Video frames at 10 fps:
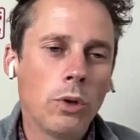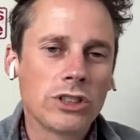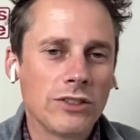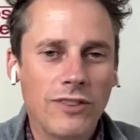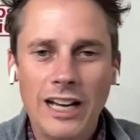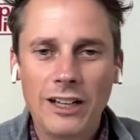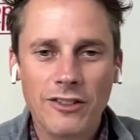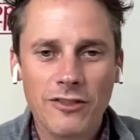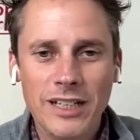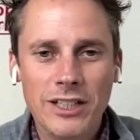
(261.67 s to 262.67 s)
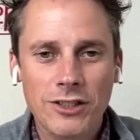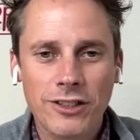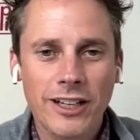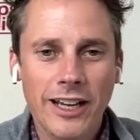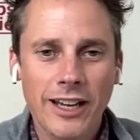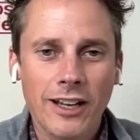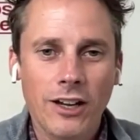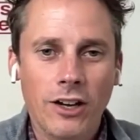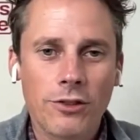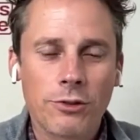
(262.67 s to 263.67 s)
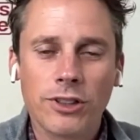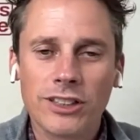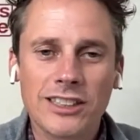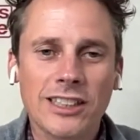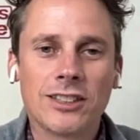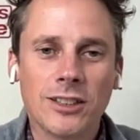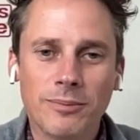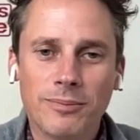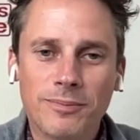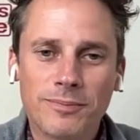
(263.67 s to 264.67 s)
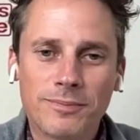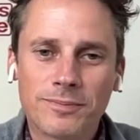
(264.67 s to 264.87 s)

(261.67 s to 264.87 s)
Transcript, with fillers: what's the value of me doing it through a system?